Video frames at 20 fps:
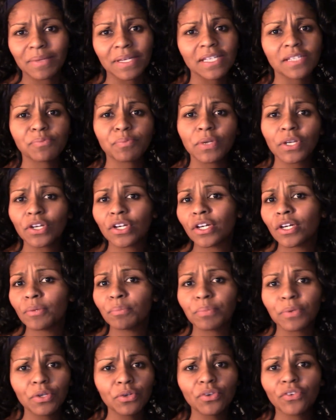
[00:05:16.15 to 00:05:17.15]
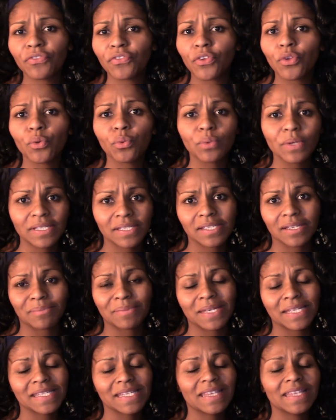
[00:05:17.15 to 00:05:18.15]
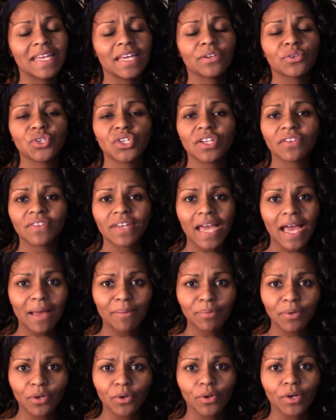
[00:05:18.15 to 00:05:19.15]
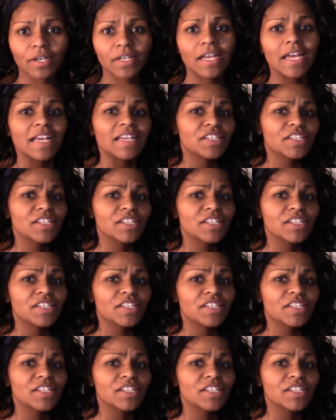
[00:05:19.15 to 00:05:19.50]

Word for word: He's pure, beautiful wisdom. He's in the energy of Capricorn.